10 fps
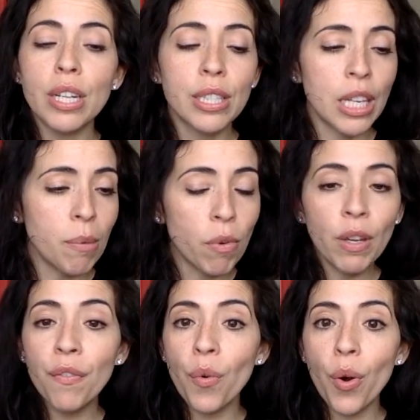Let's keep
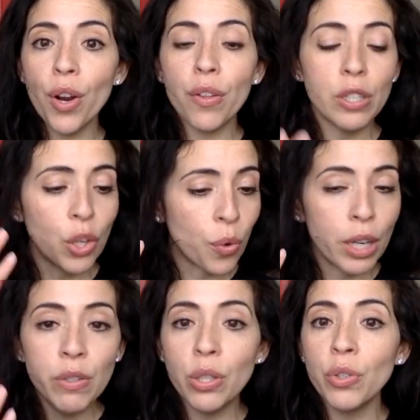moving forward. There's a
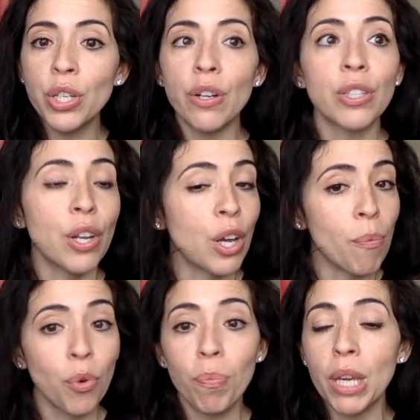creative solution here. It's going to come
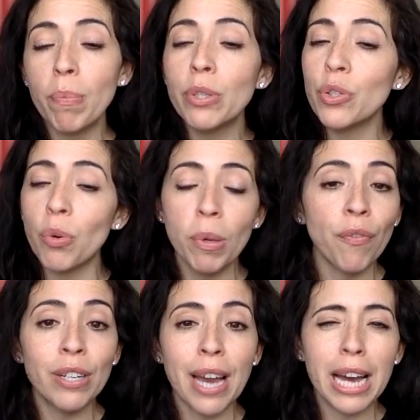through people. So don't be
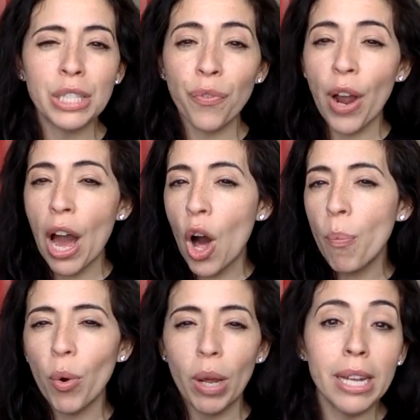afraid to ask for
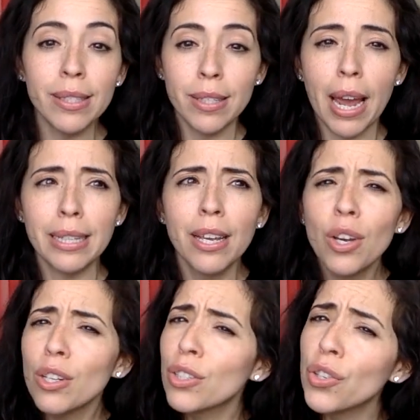help or insights,
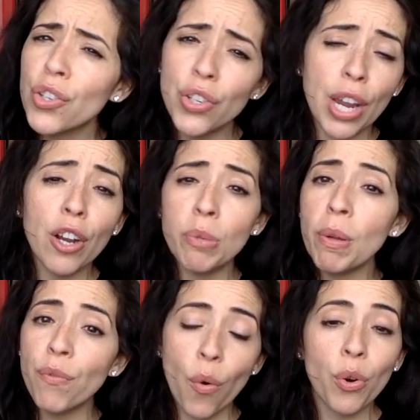to share, to
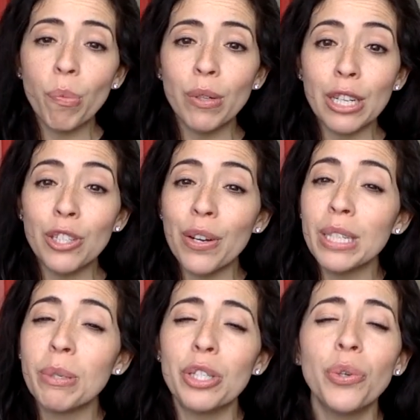be vulnerable,
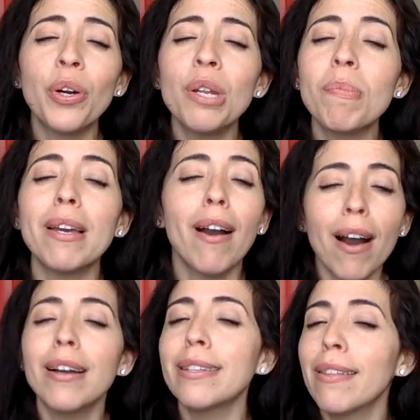Sagittarius, because you're going to be
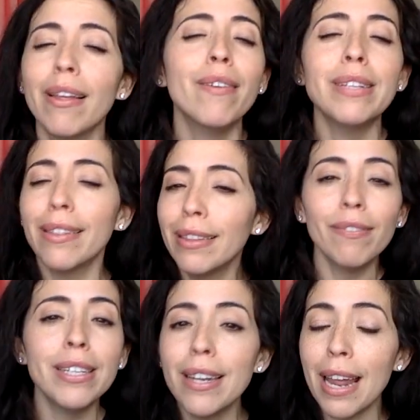hugged and loved and
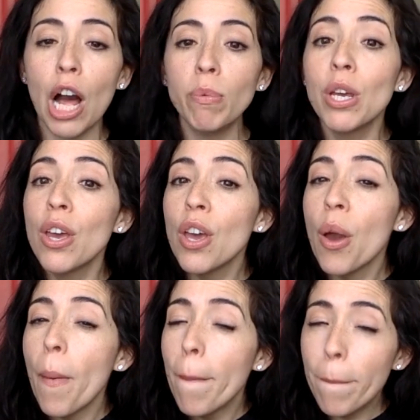lifted and helped
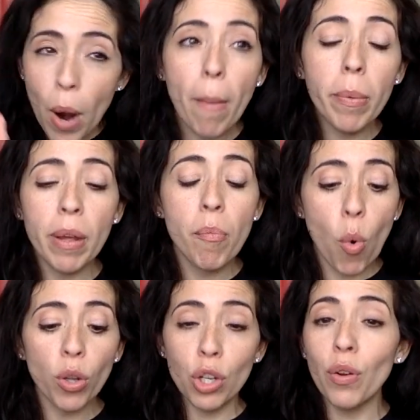probably
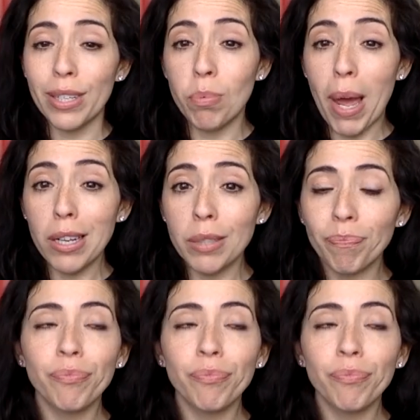more than you expect.